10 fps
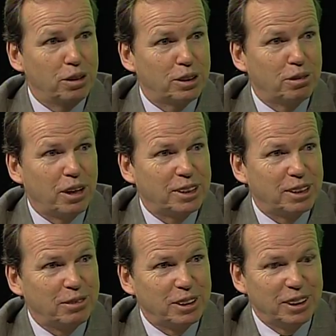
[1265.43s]
it to us,
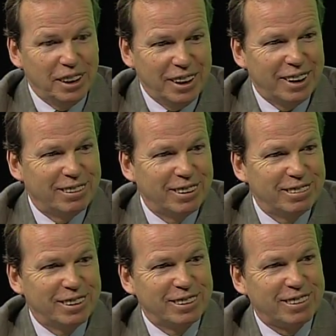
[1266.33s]
and
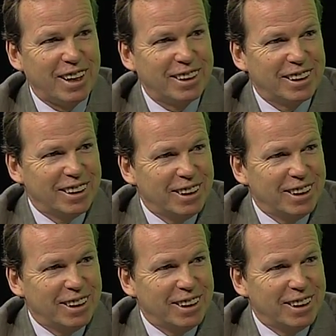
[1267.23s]
we'll try to,